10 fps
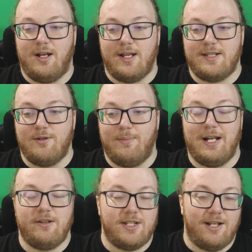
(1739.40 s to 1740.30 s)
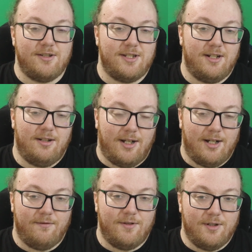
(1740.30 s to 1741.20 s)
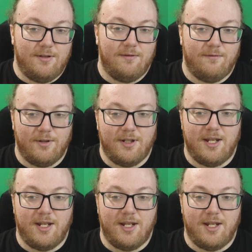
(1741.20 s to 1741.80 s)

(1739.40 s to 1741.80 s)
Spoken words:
So Battle Styles did a lot of good for the